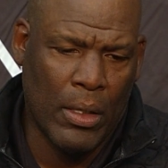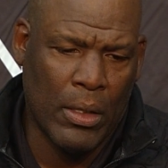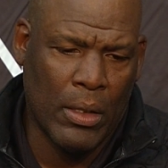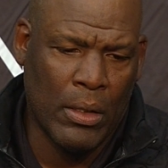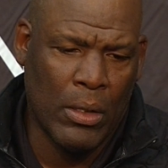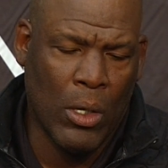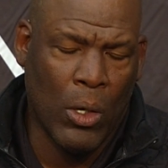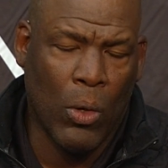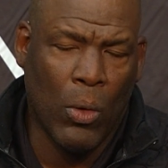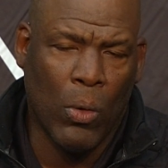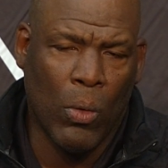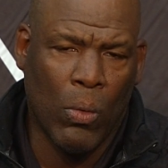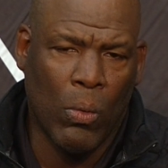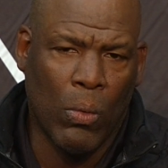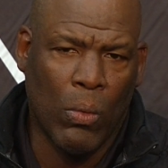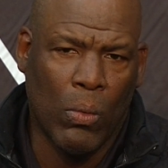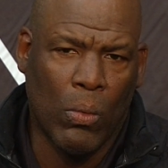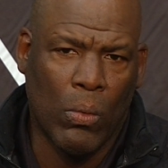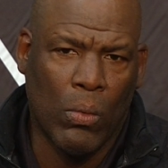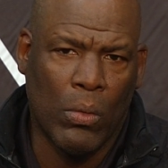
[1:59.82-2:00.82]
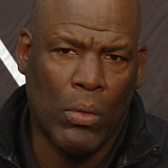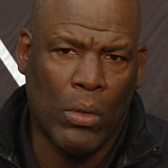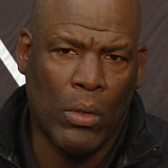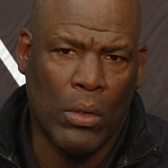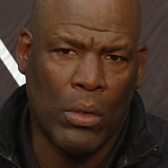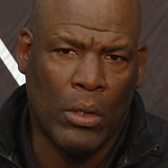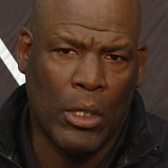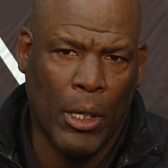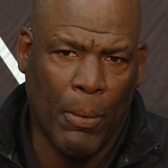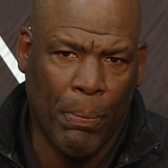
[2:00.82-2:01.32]
You know,
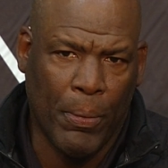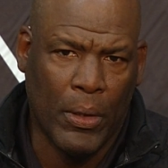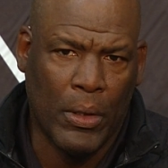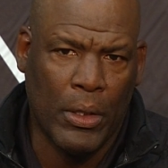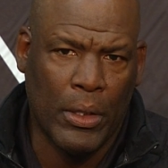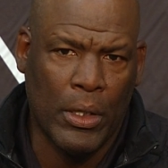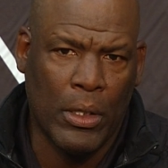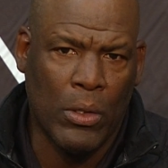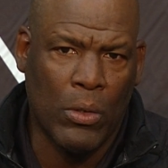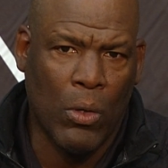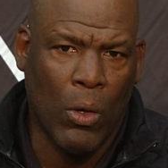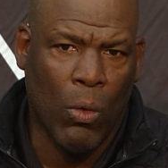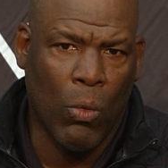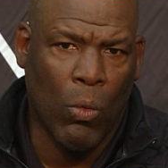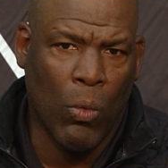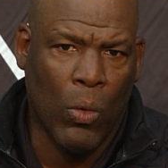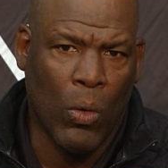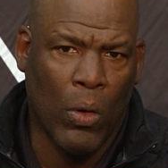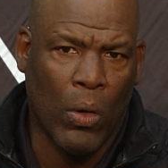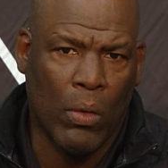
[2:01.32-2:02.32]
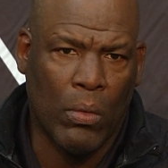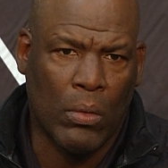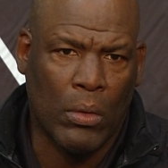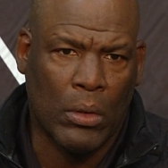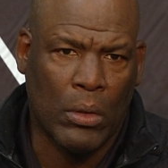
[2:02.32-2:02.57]
typically you don't want